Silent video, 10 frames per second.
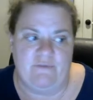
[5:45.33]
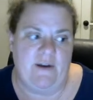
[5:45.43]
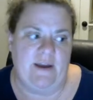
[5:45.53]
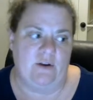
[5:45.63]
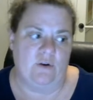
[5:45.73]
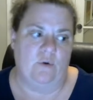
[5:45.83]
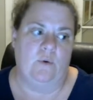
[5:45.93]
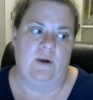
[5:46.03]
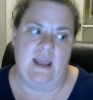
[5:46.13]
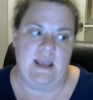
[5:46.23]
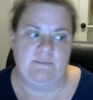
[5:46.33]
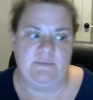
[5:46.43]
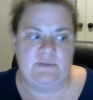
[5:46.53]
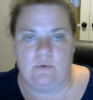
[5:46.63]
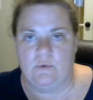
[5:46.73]
fire or
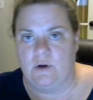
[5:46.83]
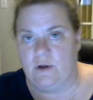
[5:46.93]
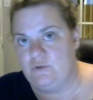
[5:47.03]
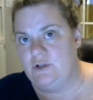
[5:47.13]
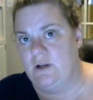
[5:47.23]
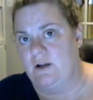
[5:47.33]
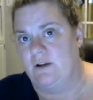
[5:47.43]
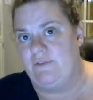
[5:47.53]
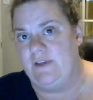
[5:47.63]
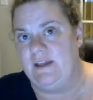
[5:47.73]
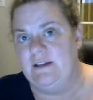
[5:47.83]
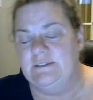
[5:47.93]
apes or oceanography.